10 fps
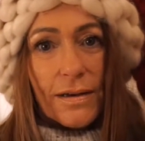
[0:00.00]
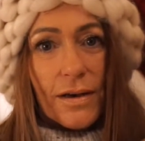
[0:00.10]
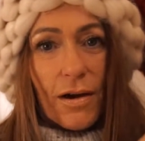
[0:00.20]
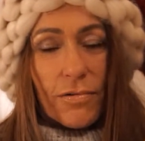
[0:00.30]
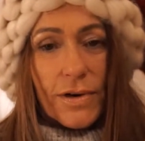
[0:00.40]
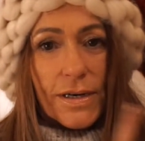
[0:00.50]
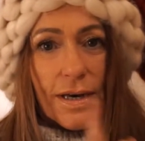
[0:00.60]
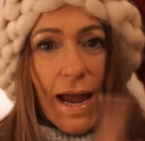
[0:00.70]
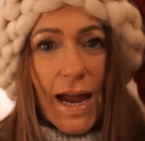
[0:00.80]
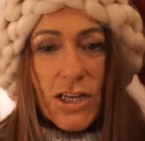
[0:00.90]

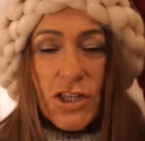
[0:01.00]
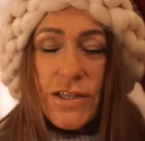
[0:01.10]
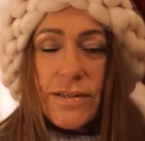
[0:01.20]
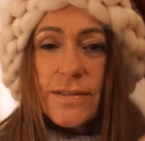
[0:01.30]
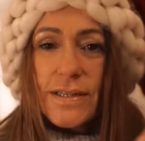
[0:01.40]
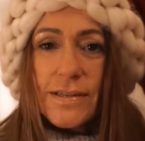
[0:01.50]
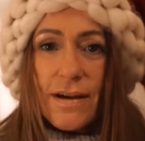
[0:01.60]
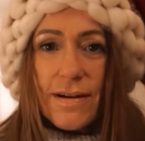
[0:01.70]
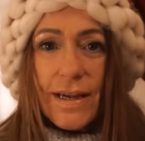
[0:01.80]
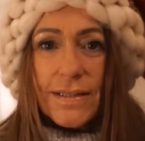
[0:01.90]
Lauren Ashton
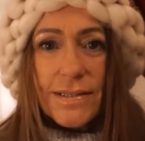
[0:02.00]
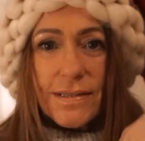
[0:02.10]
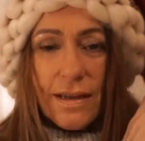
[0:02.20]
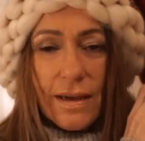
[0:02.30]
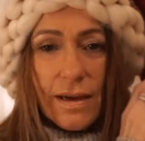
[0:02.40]
Designs.